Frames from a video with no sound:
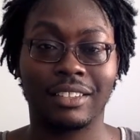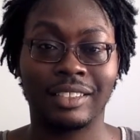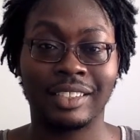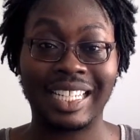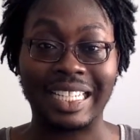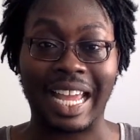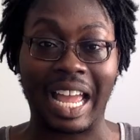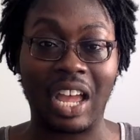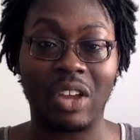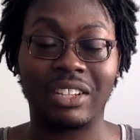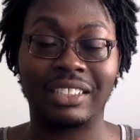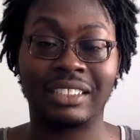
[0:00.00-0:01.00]
sit
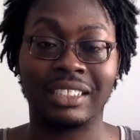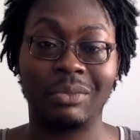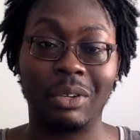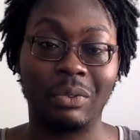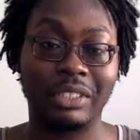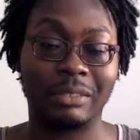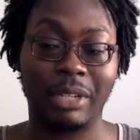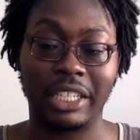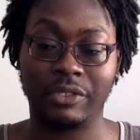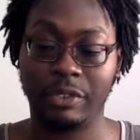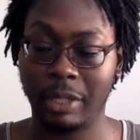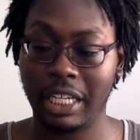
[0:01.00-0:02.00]
down and see what was
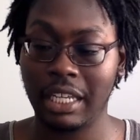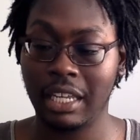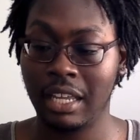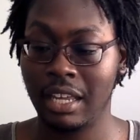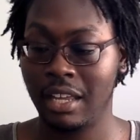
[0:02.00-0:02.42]
best for me.